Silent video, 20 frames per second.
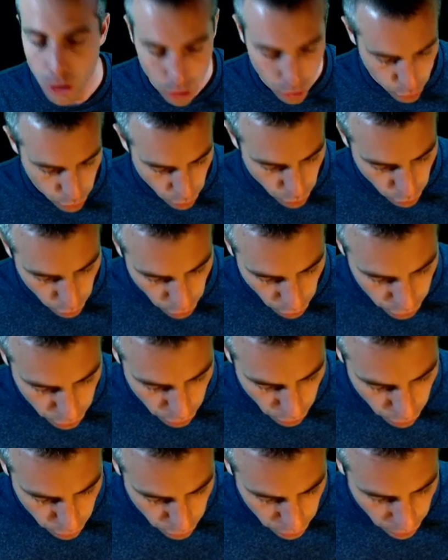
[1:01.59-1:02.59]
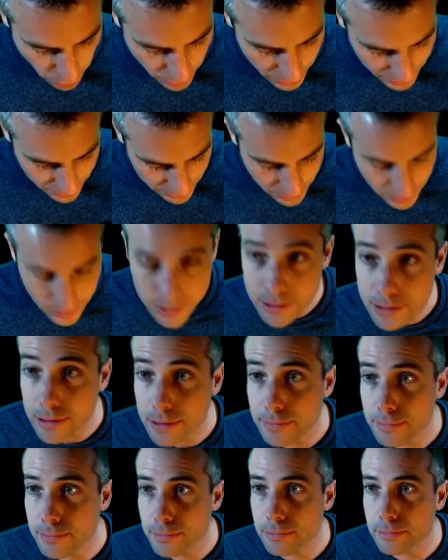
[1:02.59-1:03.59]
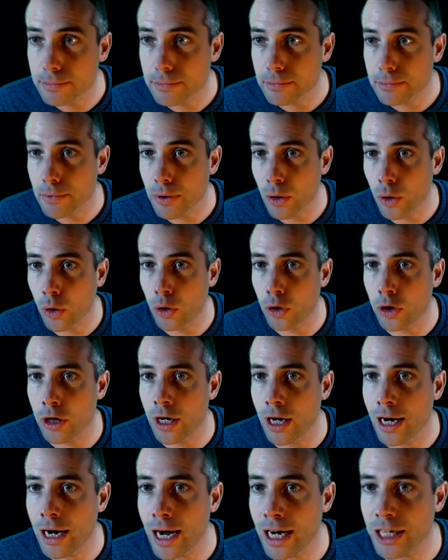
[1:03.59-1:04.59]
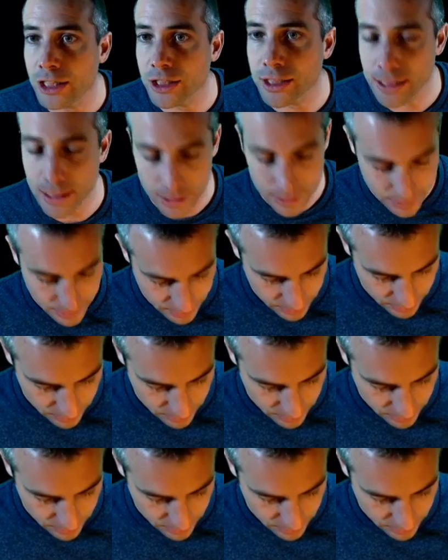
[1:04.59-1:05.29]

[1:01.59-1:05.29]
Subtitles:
You could also use a linked list, or a hash set,